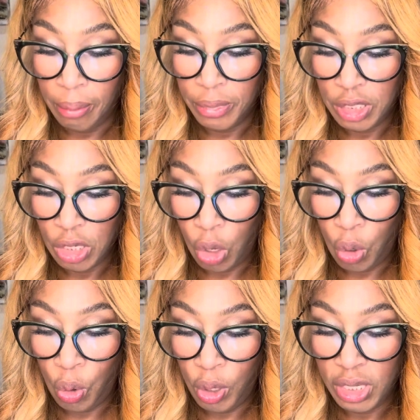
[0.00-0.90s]

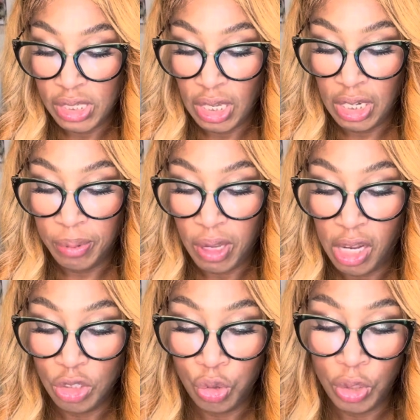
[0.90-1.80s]
So it's the Lip
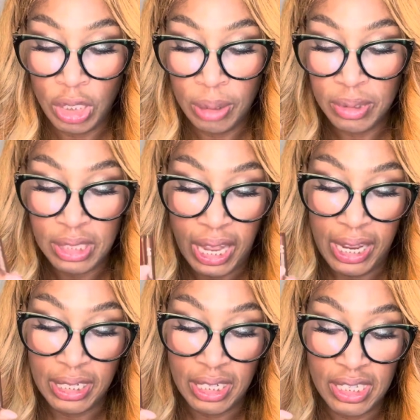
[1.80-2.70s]
Contour Lip
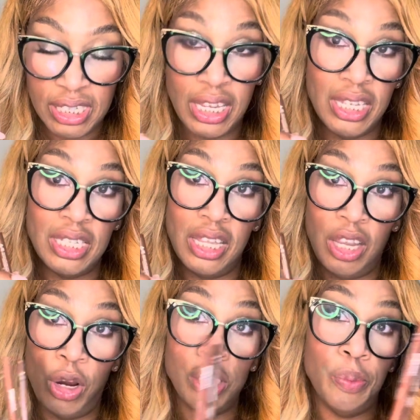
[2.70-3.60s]
Stain, and it says that
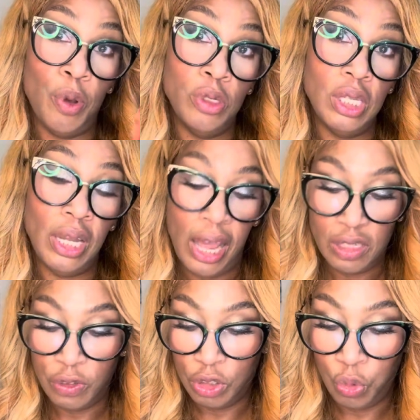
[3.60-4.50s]
they are supposed to
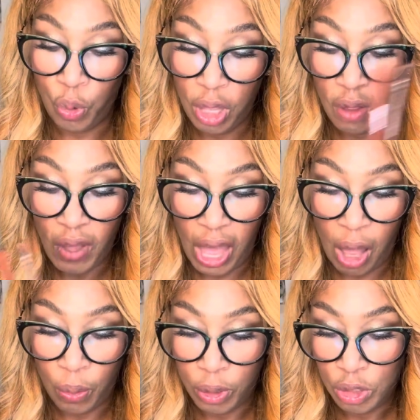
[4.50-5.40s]
last for 12
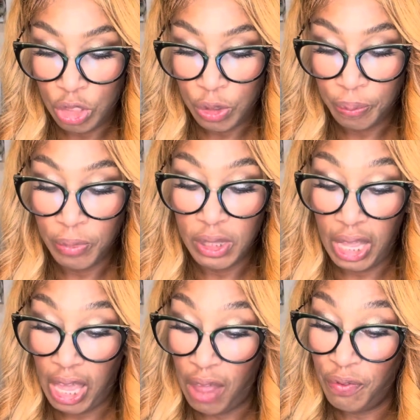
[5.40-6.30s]
hours.
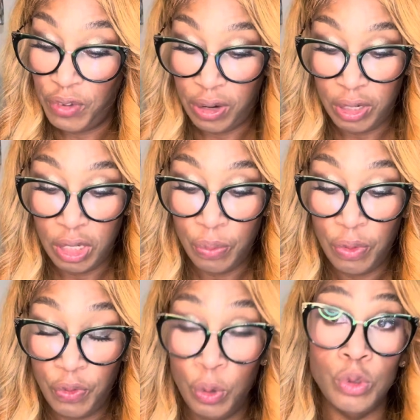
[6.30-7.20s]
They have very good
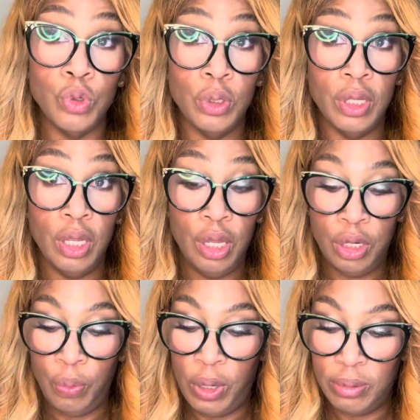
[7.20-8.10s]
reviews on the
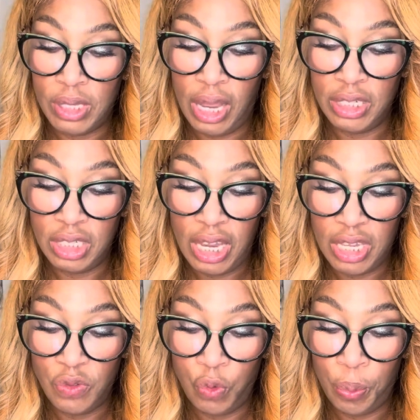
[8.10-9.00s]
Huda website. She
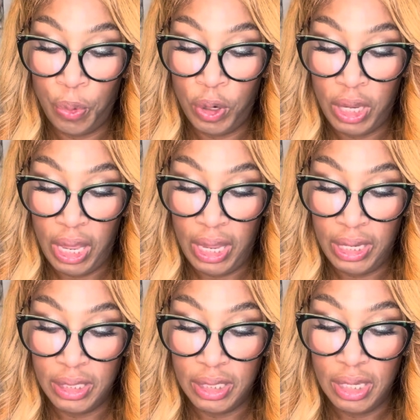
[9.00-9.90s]
has
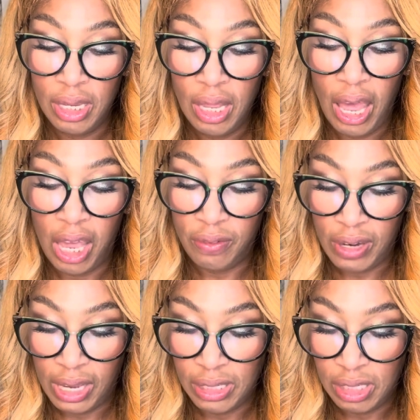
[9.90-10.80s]
4.8 out of
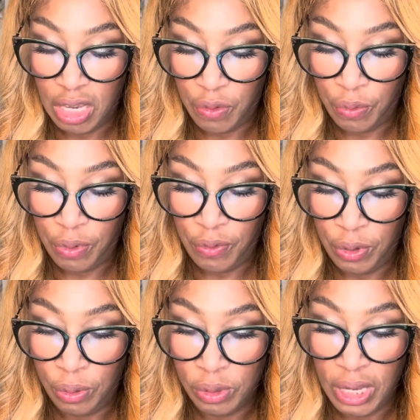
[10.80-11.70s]
97
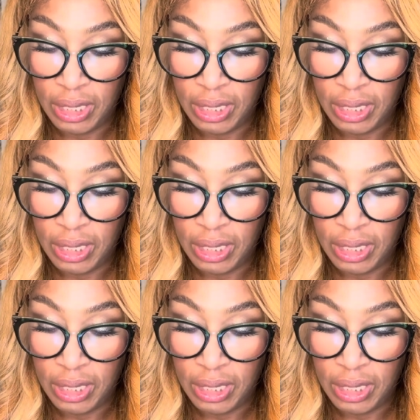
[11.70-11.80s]
reviews.